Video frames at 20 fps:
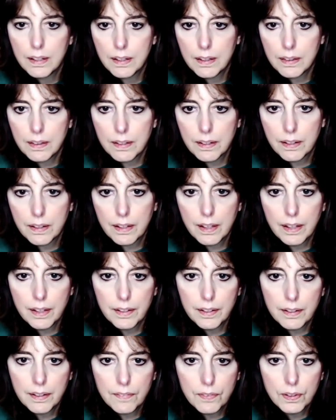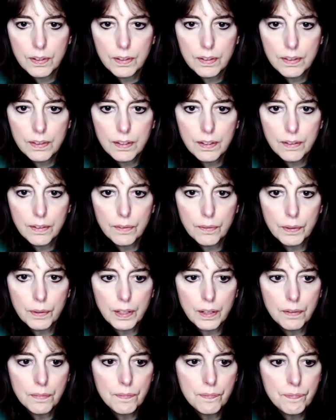Thought I had everything. Here we
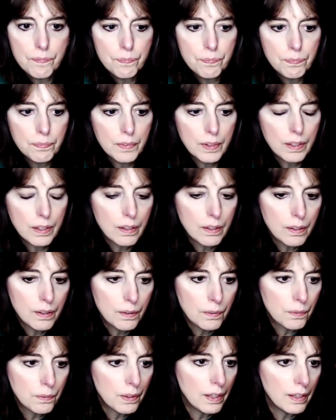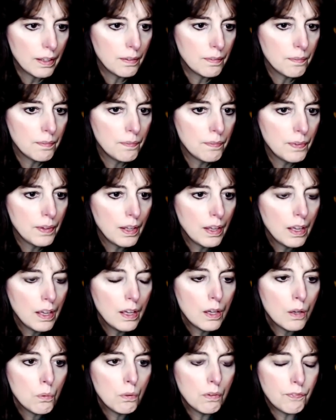go. Okay.
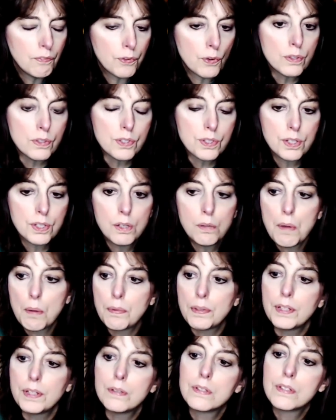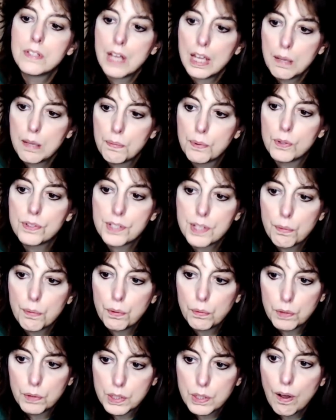Well, first, you remember those neighbors that we
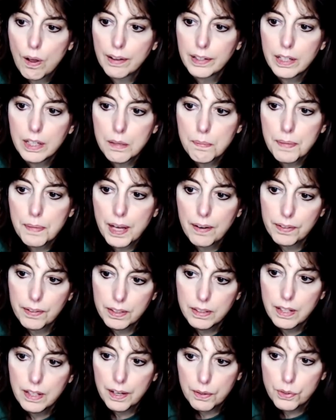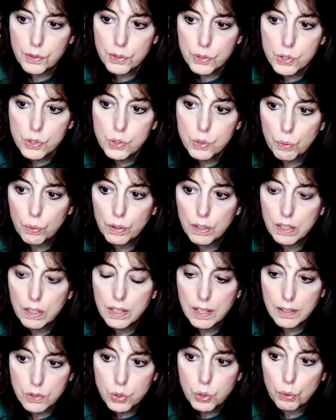were talking about in that other story,
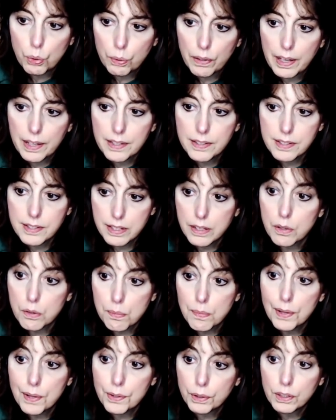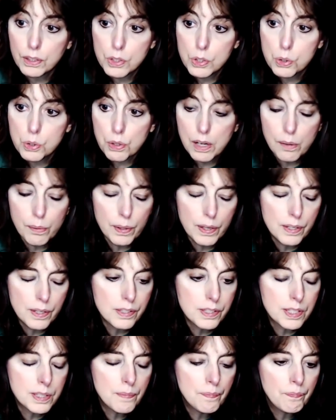that Torres and her mother
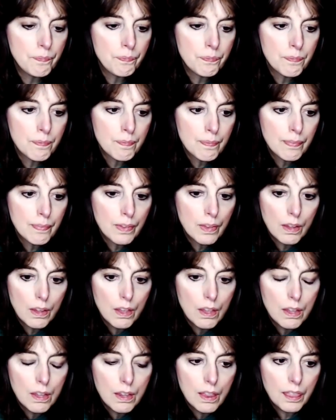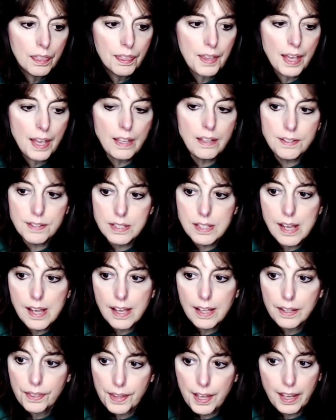Contreras? They
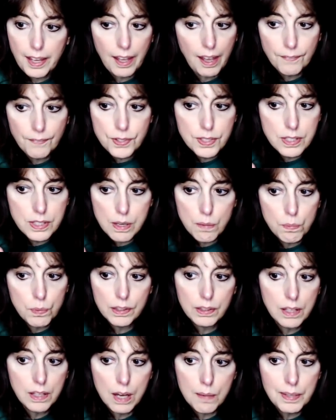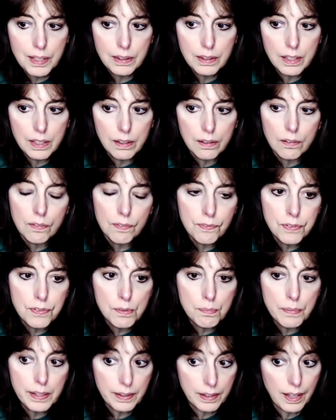said they have someone coming there
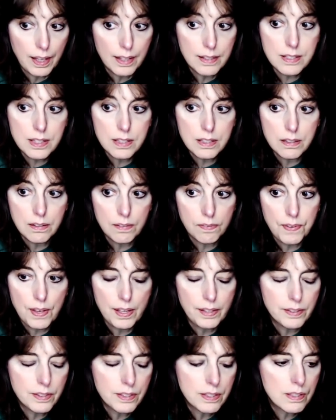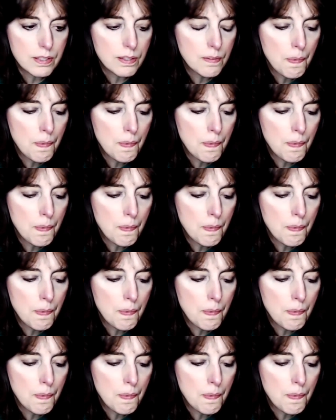from, I guess, the defense,